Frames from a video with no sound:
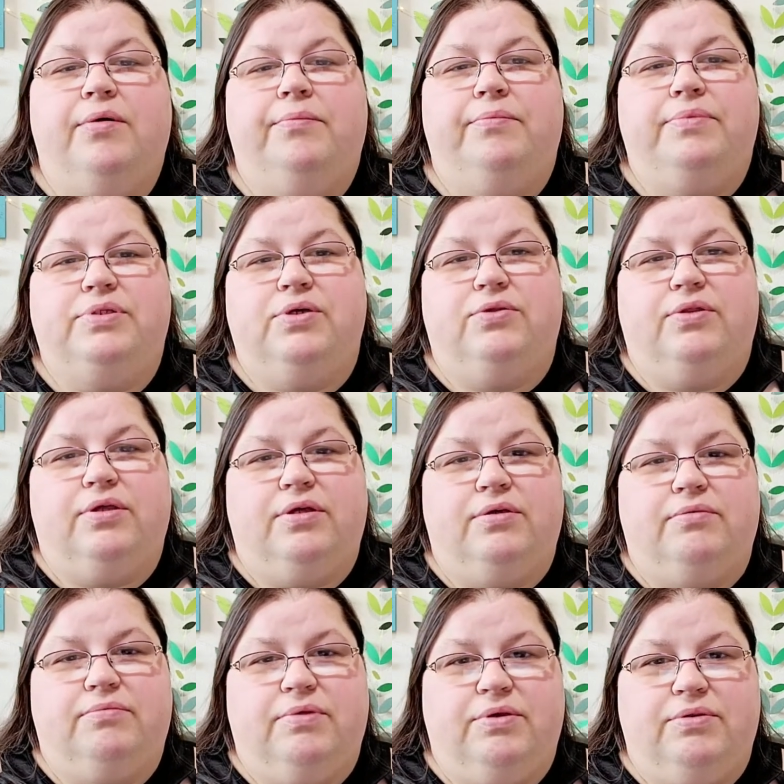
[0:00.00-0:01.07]
So
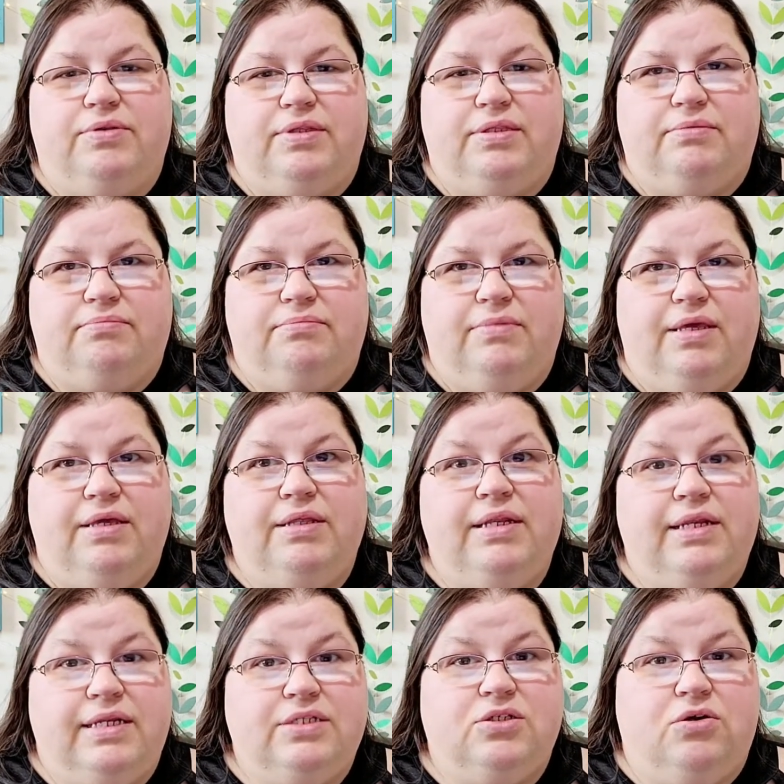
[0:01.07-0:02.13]
the it, and
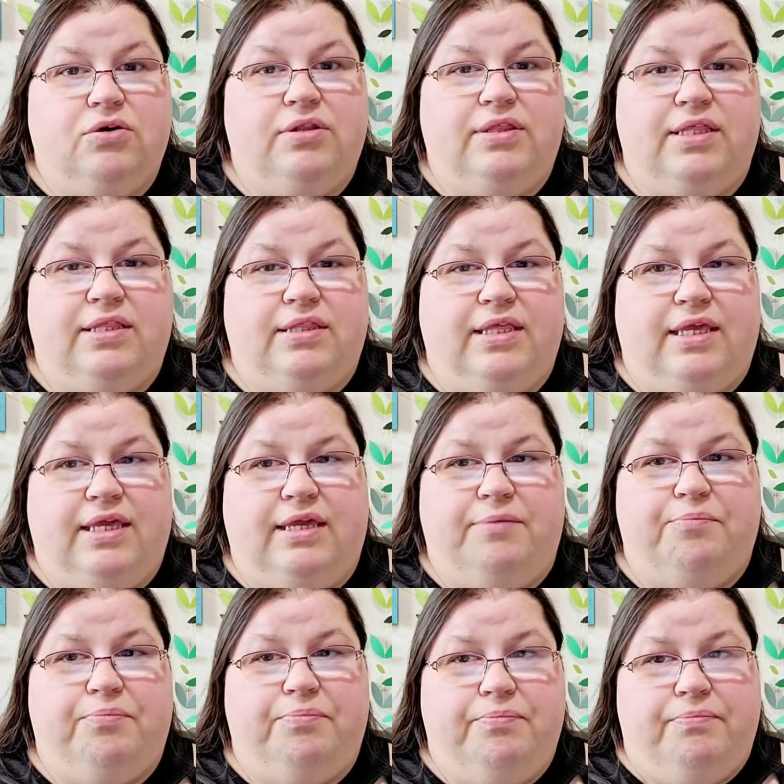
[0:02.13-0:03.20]
it's good that the
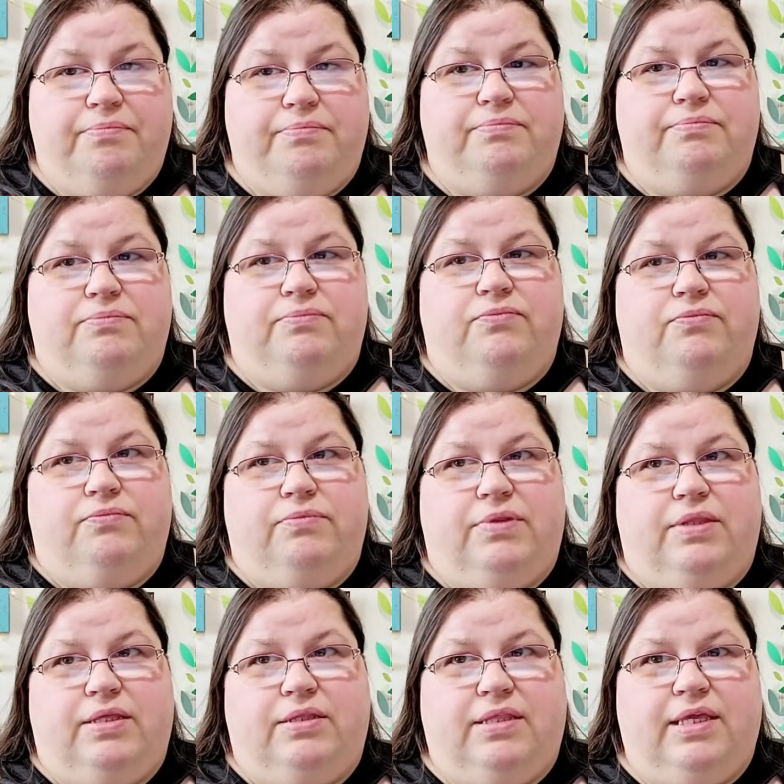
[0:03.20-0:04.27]

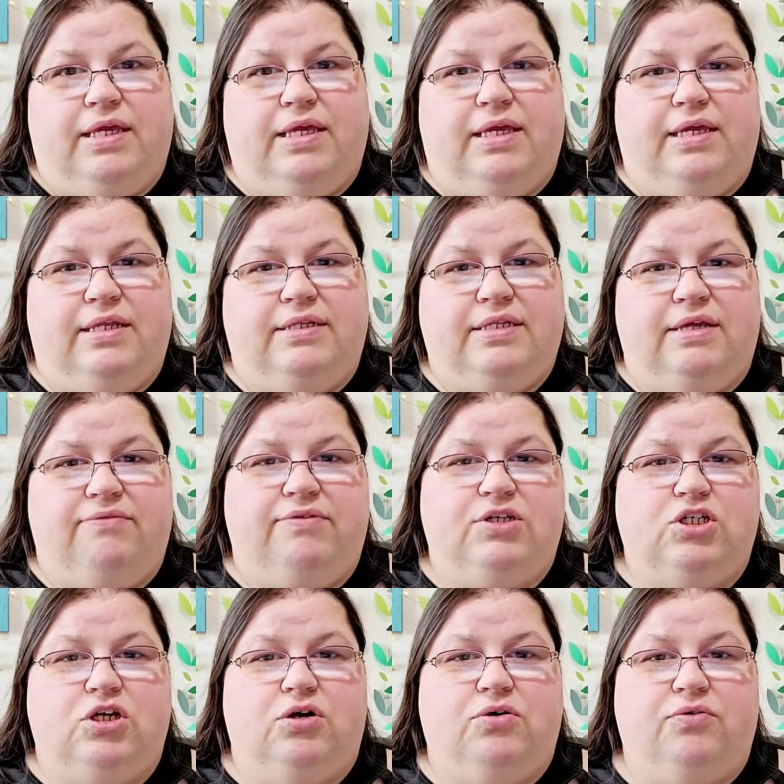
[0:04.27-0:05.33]
that the TV
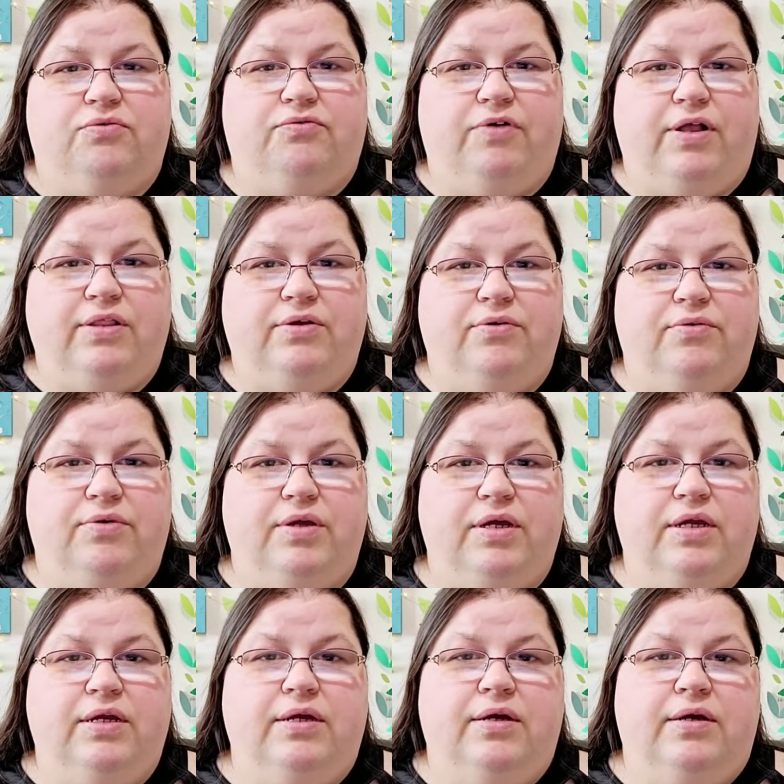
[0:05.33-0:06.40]
show followed
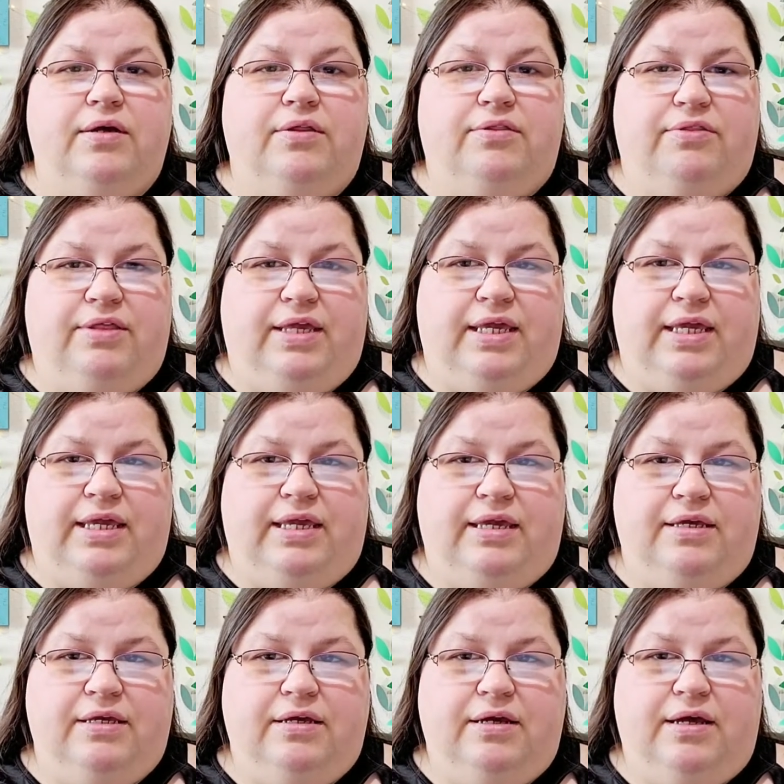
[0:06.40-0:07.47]
the
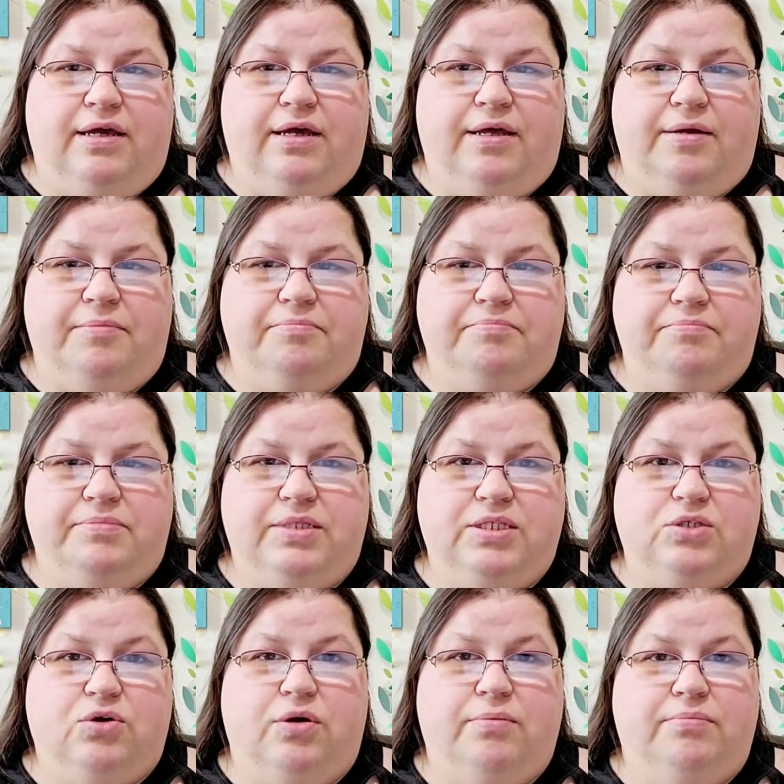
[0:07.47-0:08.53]
um, the
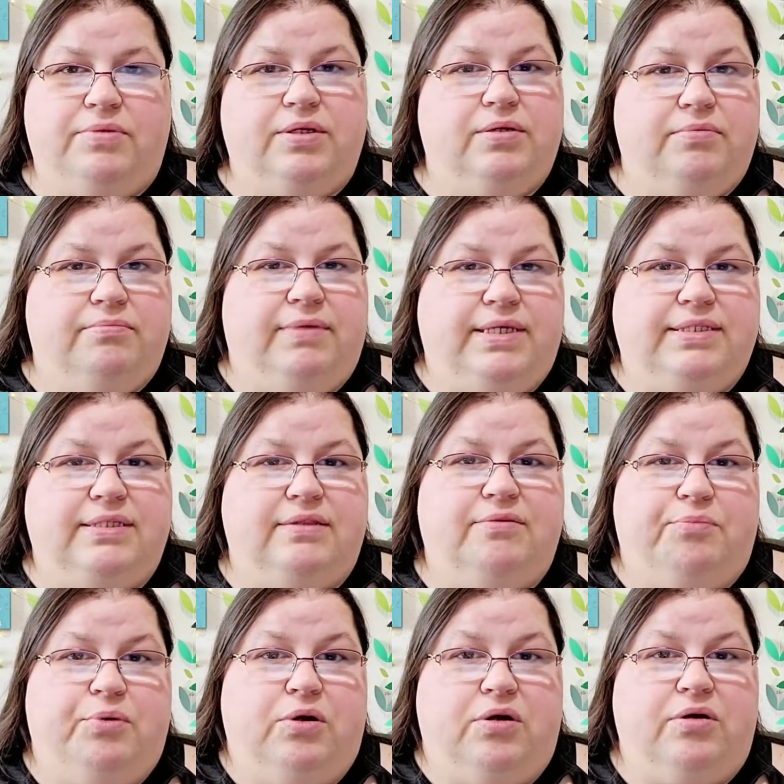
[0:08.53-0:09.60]
script based on the
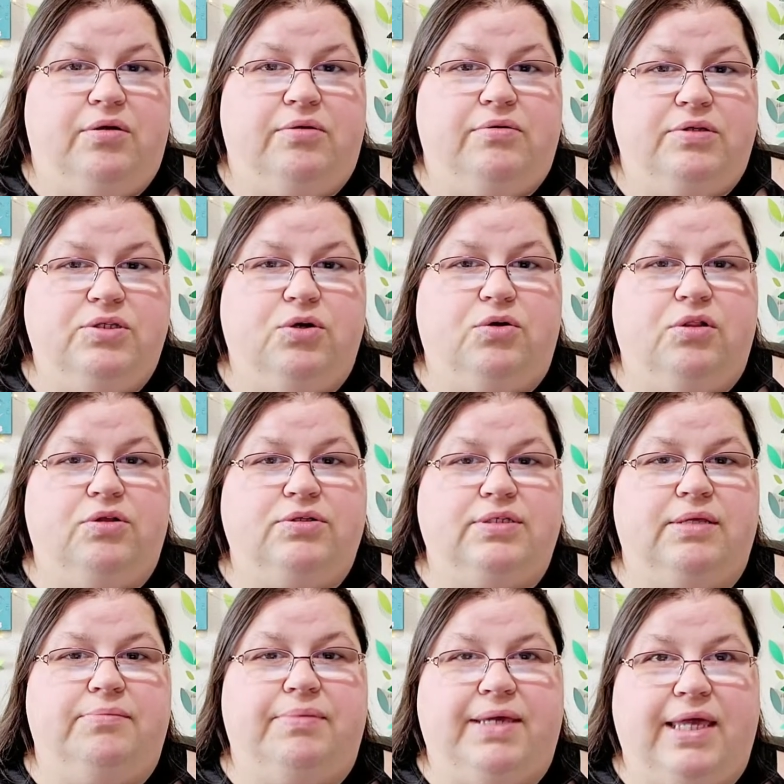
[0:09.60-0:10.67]
book so
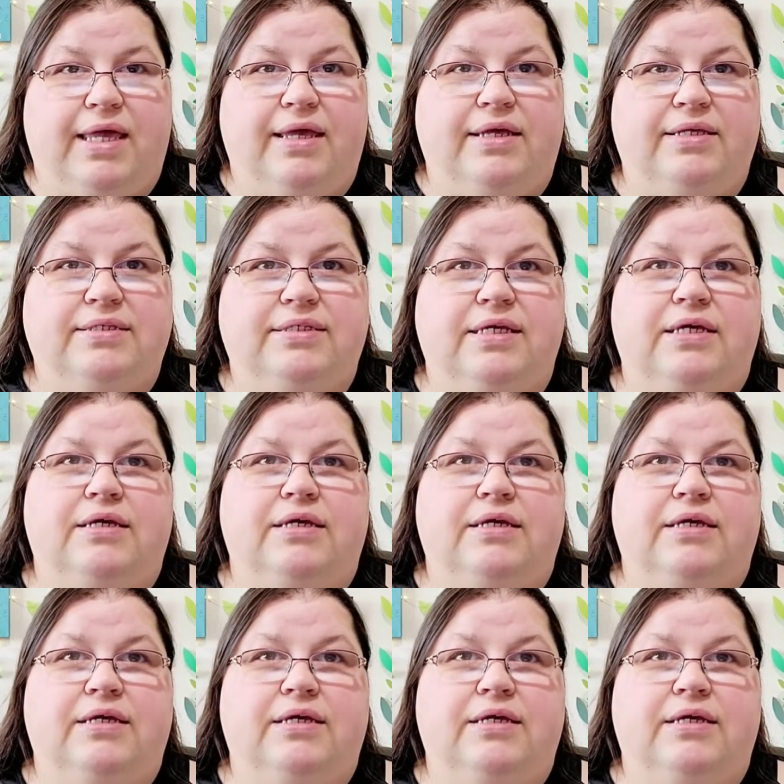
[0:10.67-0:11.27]
closely because